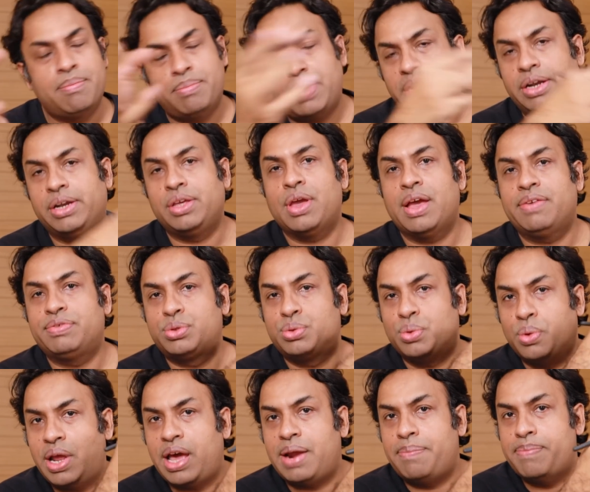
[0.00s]
but you have
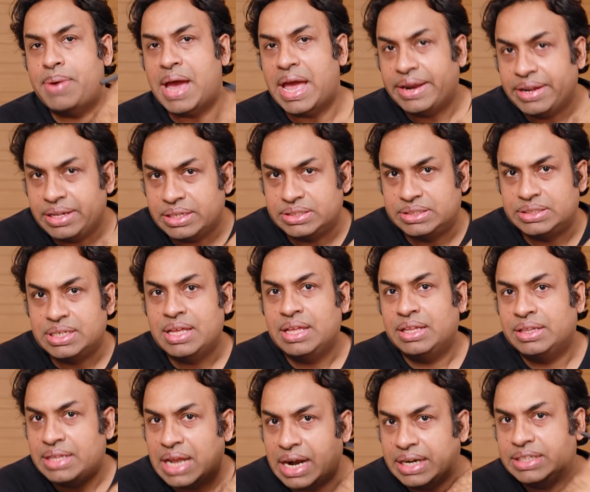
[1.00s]
solar panels
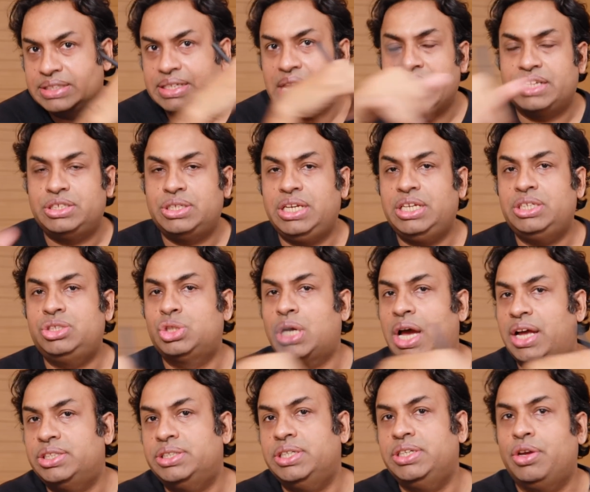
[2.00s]
that is actually
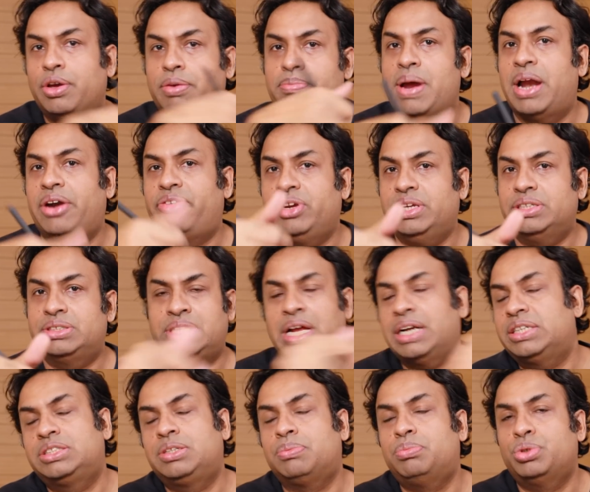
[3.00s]
charging your batteries
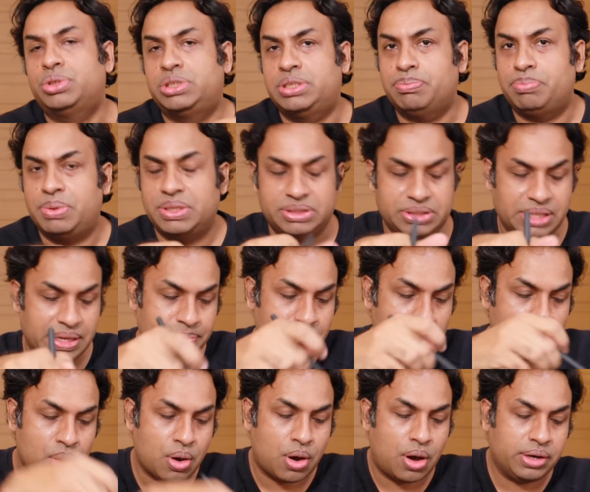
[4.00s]
that's the most simplest
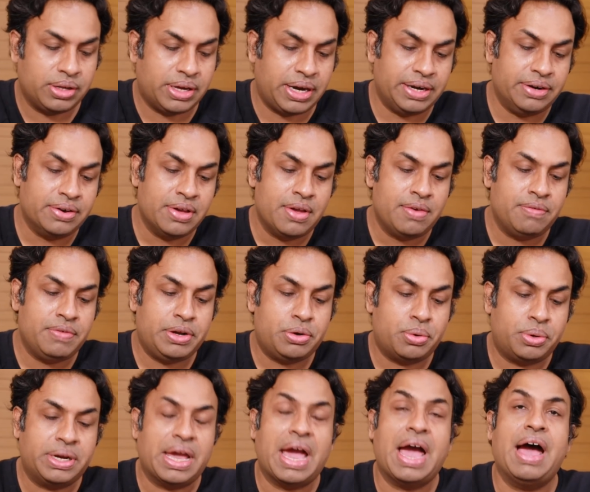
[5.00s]
thing on grid we
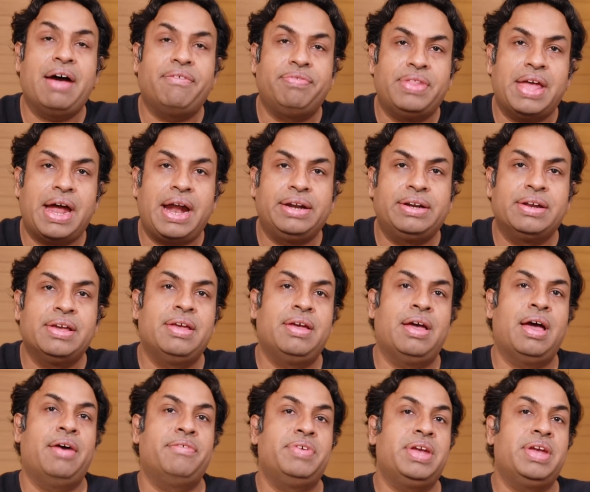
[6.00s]
don't have that uh,